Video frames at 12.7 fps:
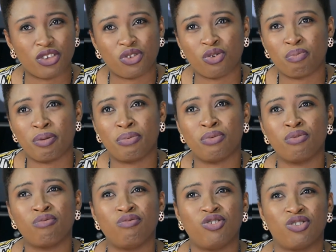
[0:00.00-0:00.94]
So
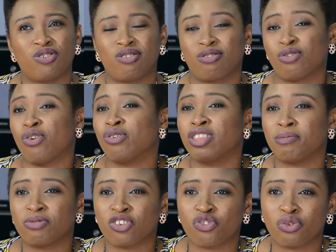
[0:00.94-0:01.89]
people just call
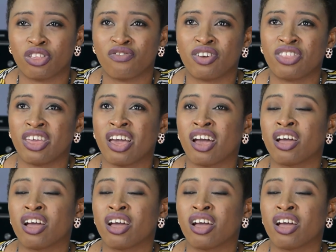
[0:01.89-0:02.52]
themselves whatever they